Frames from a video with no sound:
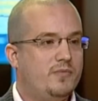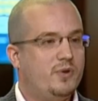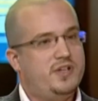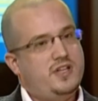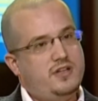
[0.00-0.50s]

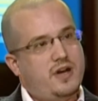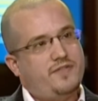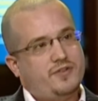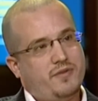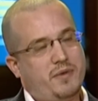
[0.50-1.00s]
Well, you have
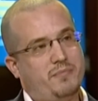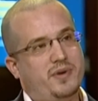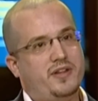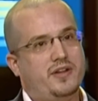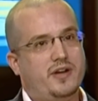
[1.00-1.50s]
to
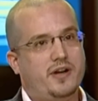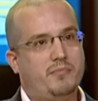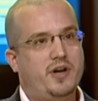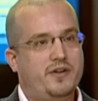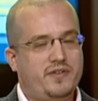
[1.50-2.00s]
remember
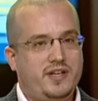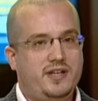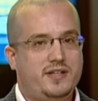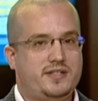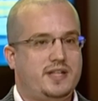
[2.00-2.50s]
that over the
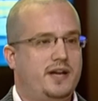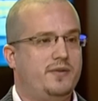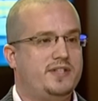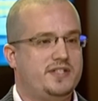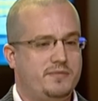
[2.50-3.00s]
years now,
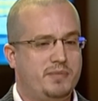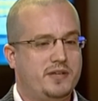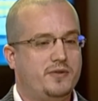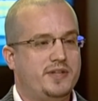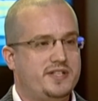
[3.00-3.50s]

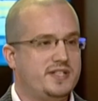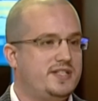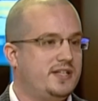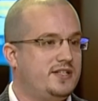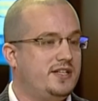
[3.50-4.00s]
Bitcoin is a
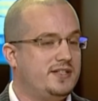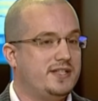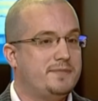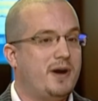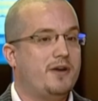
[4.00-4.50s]
6 years
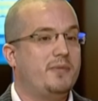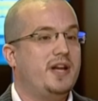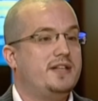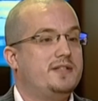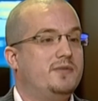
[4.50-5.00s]
experiment, as it